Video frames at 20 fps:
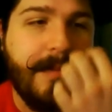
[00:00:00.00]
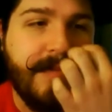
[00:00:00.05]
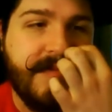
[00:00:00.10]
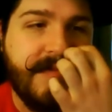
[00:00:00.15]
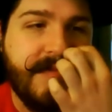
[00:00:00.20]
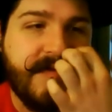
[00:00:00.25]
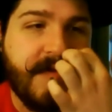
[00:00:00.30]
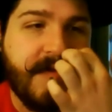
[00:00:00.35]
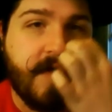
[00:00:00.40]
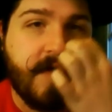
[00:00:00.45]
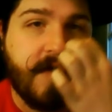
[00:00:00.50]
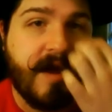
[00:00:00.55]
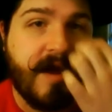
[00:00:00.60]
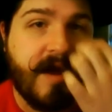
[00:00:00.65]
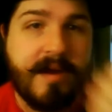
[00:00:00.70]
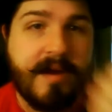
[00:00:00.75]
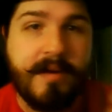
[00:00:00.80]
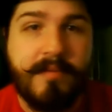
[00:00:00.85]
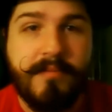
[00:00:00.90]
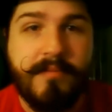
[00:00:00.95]
Star
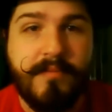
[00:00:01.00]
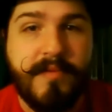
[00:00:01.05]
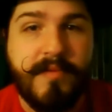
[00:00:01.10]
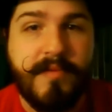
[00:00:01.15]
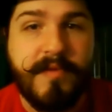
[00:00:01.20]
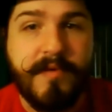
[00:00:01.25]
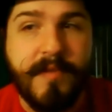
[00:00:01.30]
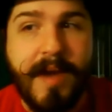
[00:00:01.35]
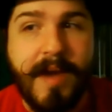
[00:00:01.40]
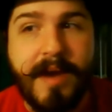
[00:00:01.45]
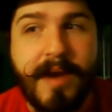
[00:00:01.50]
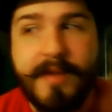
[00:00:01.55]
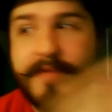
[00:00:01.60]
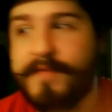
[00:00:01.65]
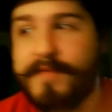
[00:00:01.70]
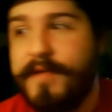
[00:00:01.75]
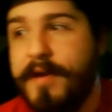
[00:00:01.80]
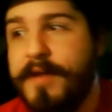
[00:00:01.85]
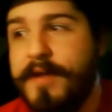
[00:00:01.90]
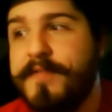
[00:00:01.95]
Trek, throughout
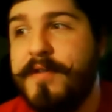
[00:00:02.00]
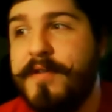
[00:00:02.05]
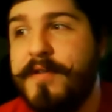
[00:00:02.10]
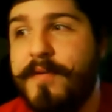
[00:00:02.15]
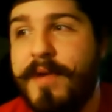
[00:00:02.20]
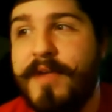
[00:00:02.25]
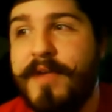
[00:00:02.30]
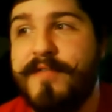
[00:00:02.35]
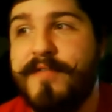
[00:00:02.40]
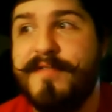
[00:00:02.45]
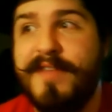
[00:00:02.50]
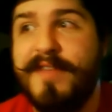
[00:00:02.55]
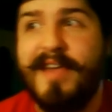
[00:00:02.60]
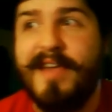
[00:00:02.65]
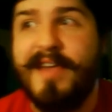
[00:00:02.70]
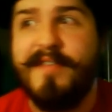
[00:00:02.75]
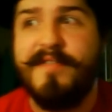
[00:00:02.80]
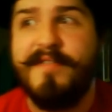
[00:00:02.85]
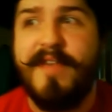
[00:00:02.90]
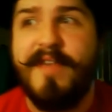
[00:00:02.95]
its various iterations,
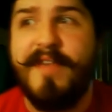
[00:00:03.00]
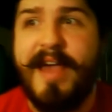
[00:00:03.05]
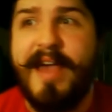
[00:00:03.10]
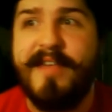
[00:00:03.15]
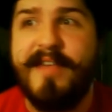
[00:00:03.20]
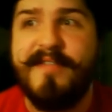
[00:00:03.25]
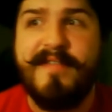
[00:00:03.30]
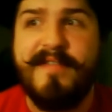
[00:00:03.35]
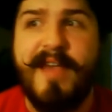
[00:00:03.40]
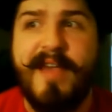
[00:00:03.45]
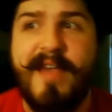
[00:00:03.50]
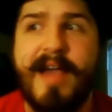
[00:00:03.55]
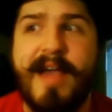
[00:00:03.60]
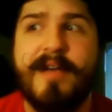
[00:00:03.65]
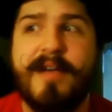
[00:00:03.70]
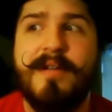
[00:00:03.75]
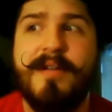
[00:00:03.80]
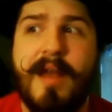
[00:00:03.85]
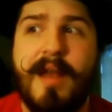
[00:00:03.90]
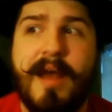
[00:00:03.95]
has
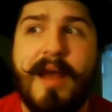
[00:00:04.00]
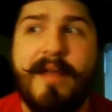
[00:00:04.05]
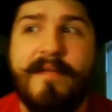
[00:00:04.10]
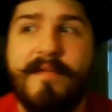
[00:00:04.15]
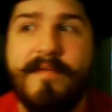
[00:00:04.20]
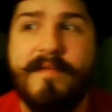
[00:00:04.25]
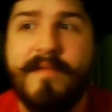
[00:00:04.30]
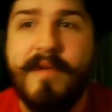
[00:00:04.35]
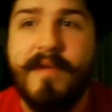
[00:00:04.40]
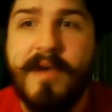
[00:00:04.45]
tackled a lot of